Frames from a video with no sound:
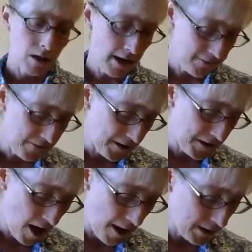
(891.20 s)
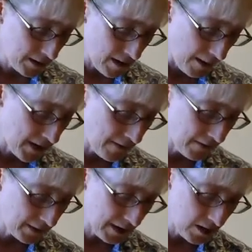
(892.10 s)
Kind of fun. I'm
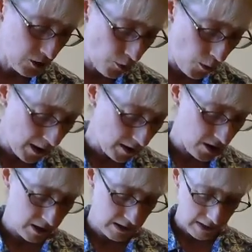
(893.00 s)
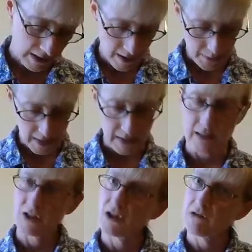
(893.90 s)
definitely enjoying just kind of picking
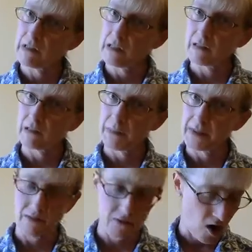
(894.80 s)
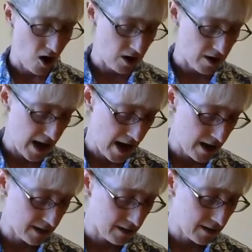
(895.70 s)
and choosing little bits of yarn,
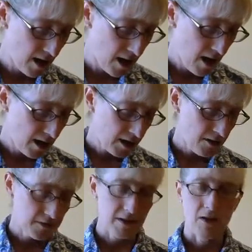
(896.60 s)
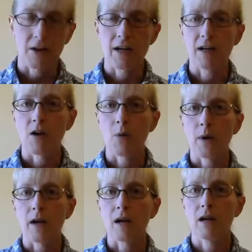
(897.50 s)
and you know, it's a great
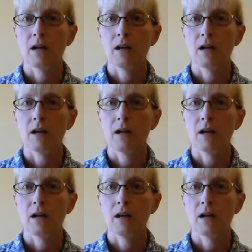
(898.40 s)
quick